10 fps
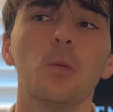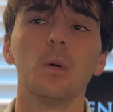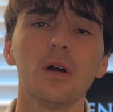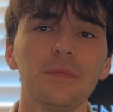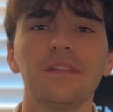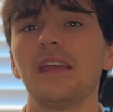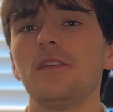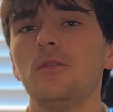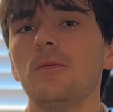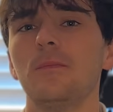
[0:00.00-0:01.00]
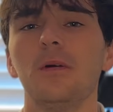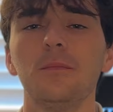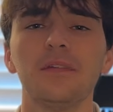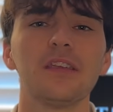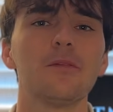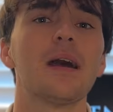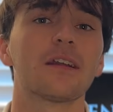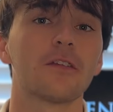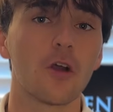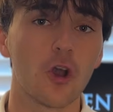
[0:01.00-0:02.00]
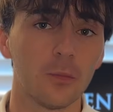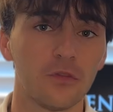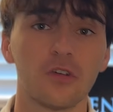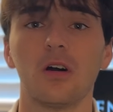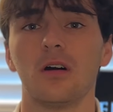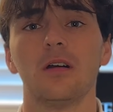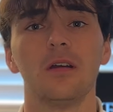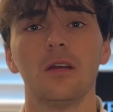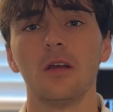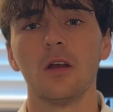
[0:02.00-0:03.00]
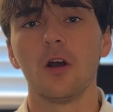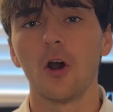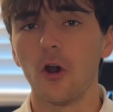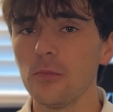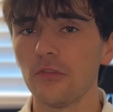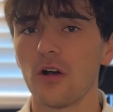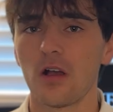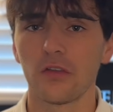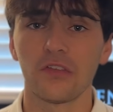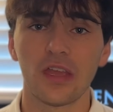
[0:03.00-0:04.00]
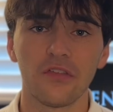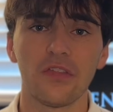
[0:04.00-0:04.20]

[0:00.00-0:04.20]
Well, let me take you back to Ohm's law. Ohm's law says